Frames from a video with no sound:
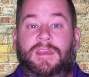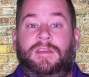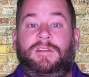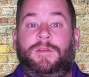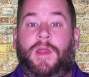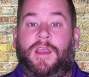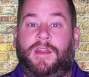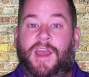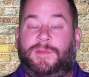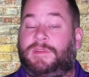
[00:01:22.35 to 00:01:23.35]
easily
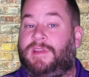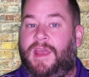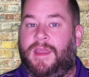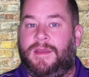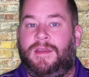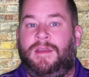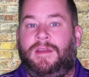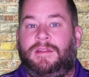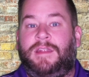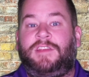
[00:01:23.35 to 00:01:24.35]
recognizable today.
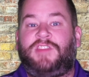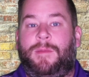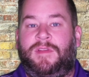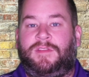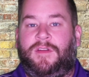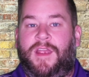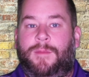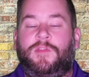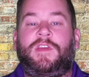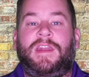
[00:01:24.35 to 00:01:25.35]
Nice job,
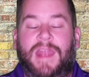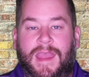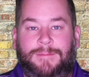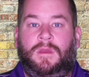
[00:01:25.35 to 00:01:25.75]
Instagram, you get an A.